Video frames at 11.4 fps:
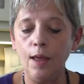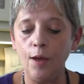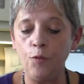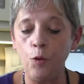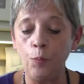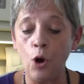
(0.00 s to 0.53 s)

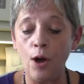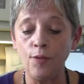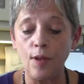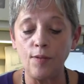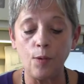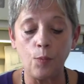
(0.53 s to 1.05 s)
If you
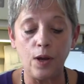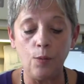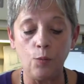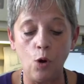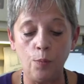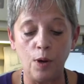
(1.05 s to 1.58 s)
process a
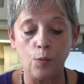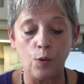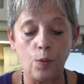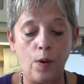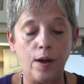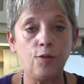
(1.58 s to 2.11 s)
re-enrollment
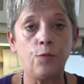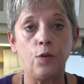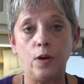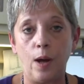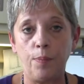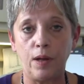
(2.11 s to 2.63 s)
request for
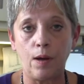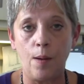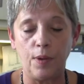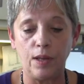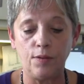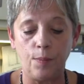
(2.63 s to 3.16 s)
an
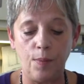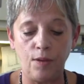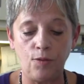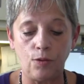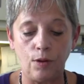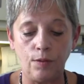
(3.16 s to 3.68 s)
upcoming
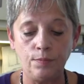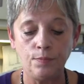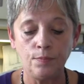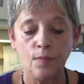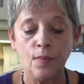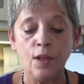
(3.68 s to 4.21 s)
semester,
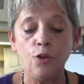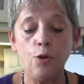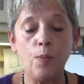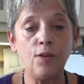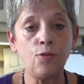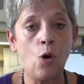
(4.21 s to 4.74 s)
you
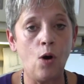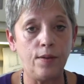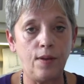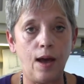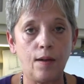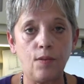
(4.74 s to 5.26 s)
must
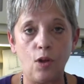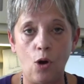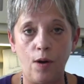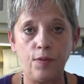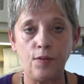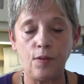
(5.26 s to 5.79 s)
contact the
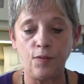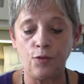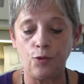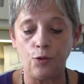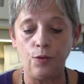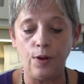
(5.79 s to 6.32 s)
Office of
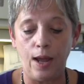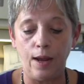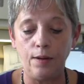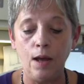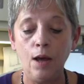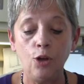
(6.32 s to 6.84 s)
Student
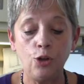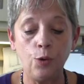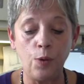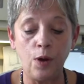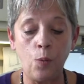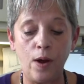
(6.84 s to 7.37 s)
Aid to
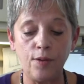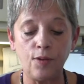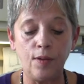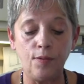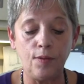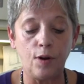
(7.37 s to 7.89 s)
request
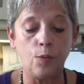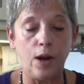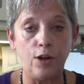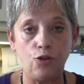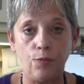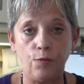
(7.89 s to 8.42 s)

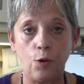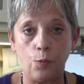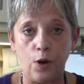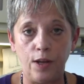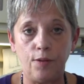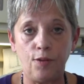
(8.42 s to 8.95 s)
consideration for
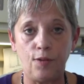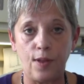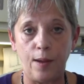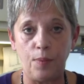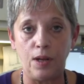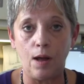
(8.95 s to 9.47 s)

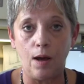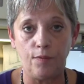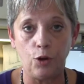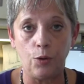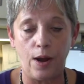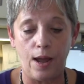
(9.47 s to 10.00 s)
reinstatement of
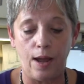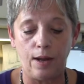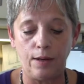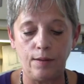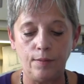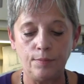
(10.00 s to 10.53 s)
your aid.